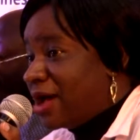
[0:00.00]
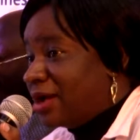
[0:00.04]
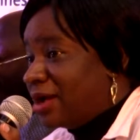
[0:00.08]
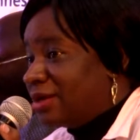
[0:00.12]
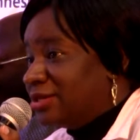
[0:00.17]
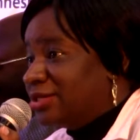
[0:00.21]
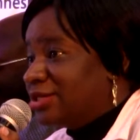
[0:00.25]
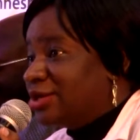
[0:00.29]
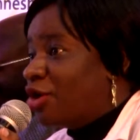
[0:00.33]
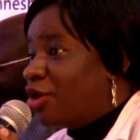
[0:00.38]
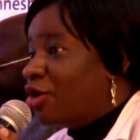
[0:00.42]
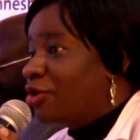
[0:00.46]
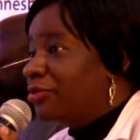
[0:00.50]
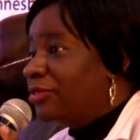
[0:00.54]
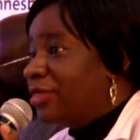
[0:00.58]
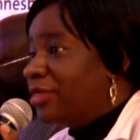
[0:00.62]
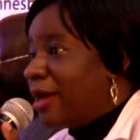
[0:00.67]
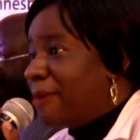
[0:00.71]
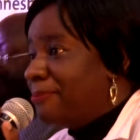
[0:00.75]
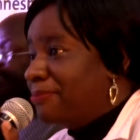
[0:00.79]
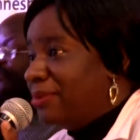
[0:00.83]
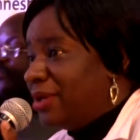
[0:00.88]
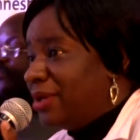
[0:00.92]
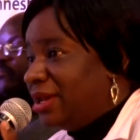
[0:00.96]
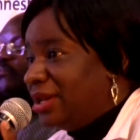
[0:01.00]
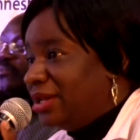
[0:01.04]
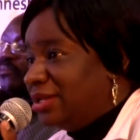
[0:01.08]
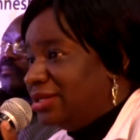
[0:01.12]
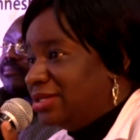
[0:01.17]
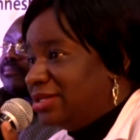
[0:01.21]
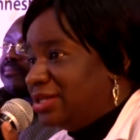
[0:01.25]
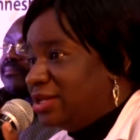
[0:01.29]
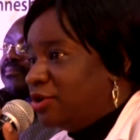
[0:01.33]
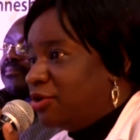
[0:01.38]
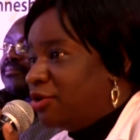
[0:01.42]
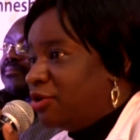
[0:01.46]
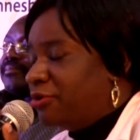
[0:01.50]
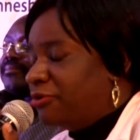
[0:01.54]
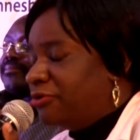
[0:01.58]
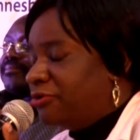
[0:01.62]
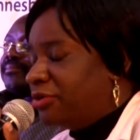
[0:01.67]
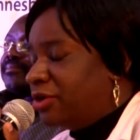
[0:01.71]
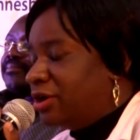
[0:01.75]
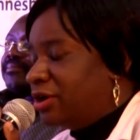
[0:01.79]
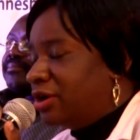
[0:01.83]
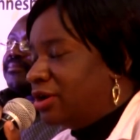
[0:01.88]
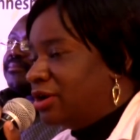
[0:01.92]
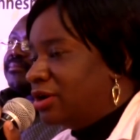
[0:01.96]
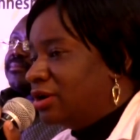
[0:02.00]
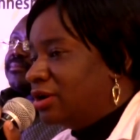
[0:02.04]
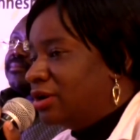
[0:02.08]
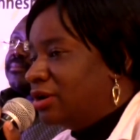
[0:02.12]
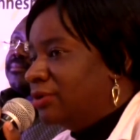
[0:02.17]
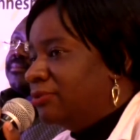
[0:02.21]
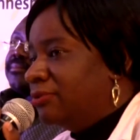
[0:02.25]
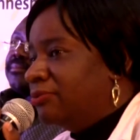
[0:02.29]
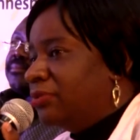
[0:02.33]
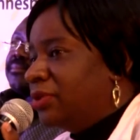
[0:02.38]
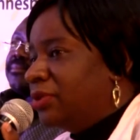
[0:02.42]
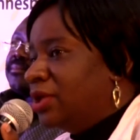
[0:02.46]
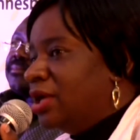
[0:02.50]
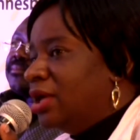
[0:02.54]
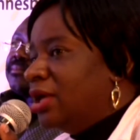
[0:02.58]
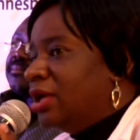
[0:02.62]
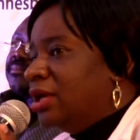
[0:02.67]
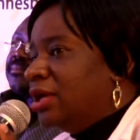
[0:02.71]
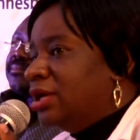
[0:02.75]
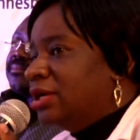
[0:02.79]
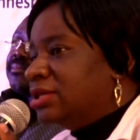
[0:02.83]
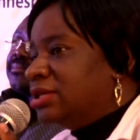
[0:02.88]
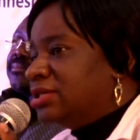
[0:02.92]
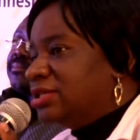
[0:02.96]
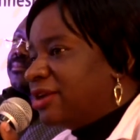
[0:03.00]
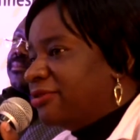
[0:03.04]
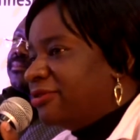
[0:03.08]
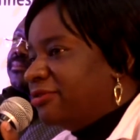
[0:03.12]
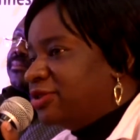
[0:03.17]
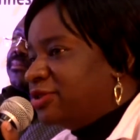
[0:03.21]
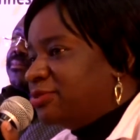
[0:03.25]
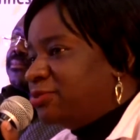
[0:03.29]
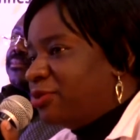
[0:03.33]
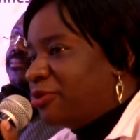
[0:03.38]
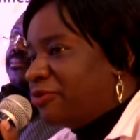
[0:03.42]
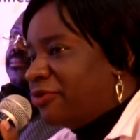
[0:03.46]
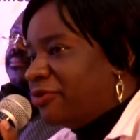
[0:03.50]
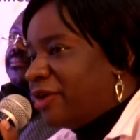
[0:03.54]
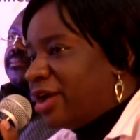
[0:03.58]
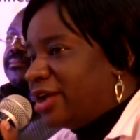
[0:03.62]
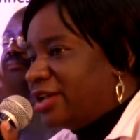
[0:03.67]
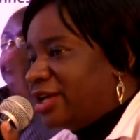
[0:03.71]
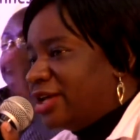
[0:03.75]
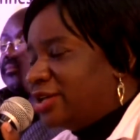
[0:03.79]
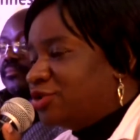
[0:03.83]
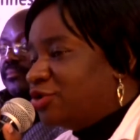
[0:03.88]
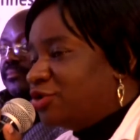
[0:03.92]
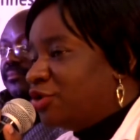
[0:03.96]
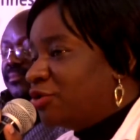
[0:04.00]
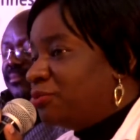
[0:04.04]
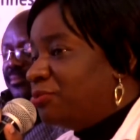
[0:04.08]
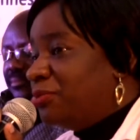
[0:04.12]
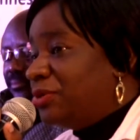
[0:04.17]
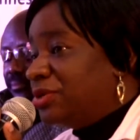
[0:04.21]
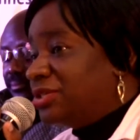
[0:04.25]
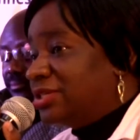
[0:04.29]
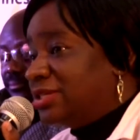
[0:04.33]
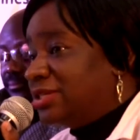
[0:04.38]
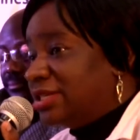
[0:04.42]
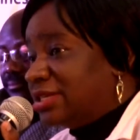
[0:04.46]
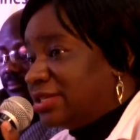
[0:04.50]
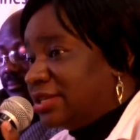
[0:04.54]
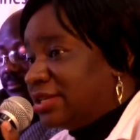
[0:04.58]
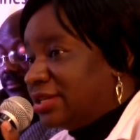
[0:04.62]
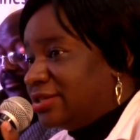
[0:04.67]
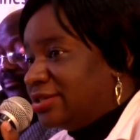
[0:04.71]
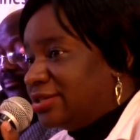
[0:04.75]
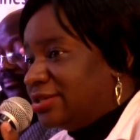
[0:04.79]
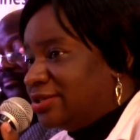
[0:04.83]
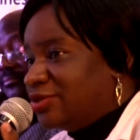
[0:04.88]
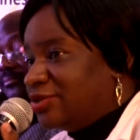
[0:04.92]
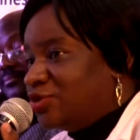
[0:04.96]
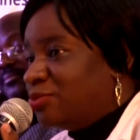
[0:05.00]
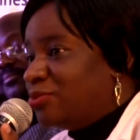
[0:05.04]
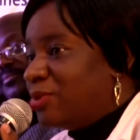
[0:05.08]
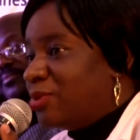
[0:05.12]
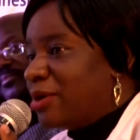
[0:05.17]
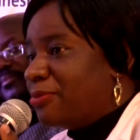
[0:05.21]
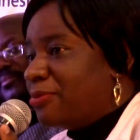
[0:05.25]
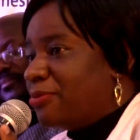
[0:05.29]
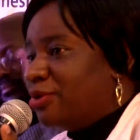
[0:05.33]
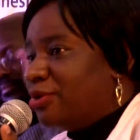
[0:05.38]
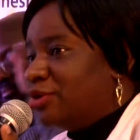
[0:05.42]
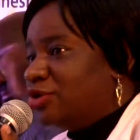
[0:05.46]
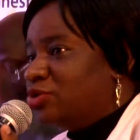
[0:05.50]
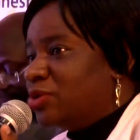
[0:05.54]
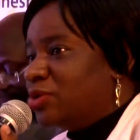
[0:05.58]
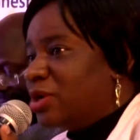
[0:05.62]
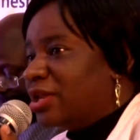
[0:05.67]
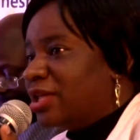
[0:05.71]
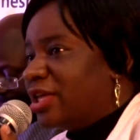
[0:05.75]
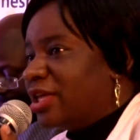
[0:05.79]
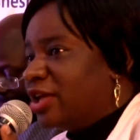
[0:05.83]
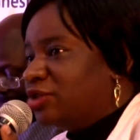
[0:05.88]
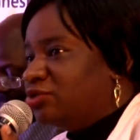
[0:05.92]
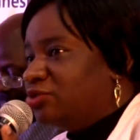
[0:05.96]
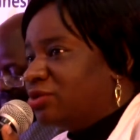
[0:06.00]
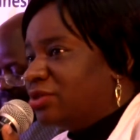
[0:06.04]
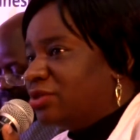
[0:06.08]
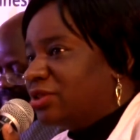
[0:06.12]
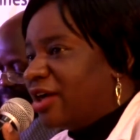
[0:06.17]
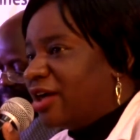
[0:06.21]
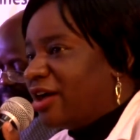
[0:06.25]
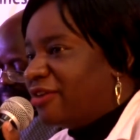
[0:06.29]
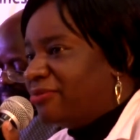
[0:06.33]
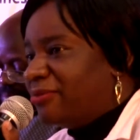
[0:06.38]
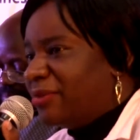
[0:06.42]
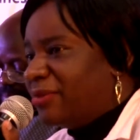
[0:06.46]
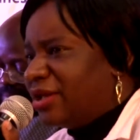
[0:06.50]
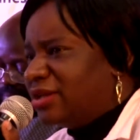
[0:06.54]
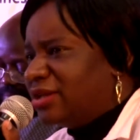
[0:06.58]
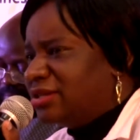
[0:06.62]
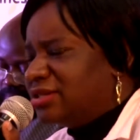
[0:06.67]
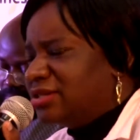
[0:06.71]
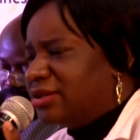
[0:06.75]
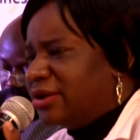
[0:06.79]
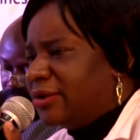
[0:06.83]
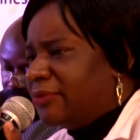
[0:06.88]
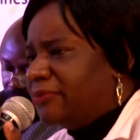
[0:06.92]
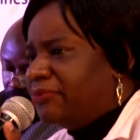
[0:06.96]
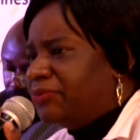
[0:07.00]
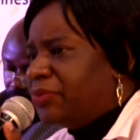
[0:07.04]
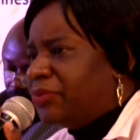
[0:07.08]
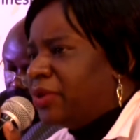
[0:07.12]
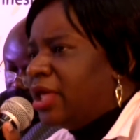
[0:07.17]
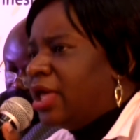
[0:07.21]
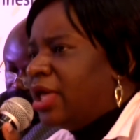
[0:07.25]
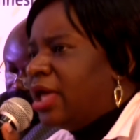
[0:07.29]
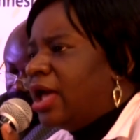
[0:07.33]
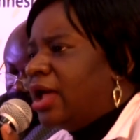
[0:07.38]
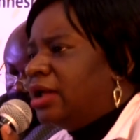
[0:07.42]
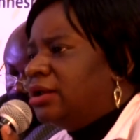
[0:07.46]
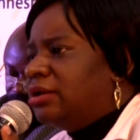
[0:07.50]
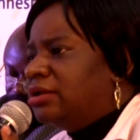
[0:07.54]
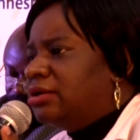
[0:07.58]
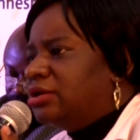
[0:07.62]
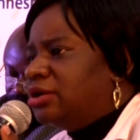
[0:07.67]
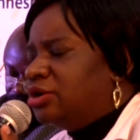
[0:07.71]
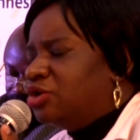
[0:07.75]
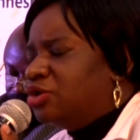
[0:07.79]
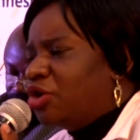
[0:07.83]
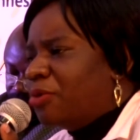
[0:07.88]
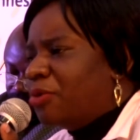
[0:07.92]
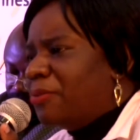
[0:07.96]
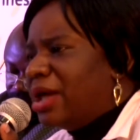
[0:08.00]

they could better protect their private customers? Thank you. Is there another one?